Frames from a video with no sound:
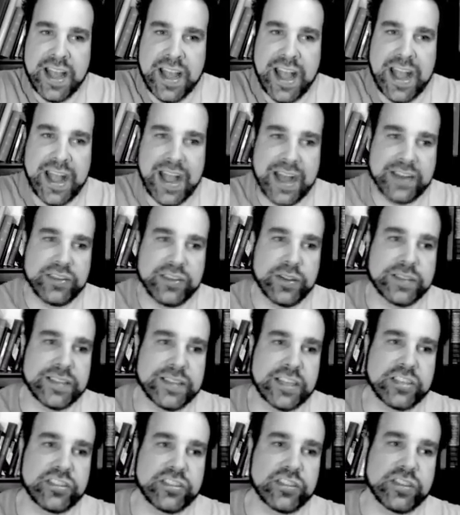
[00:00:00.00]
and to
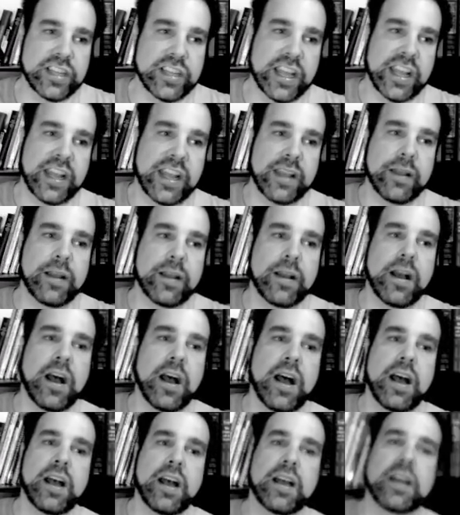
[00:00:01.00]
essentially
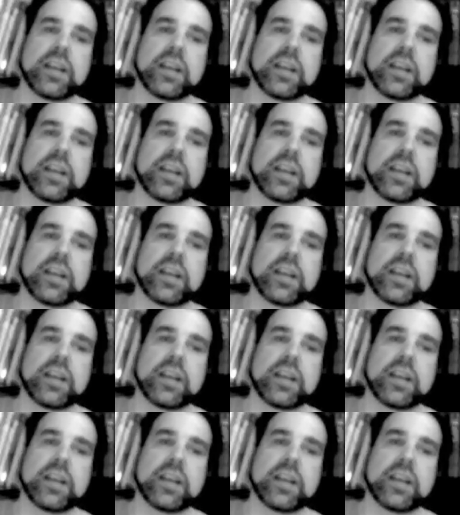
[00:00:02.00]
uh,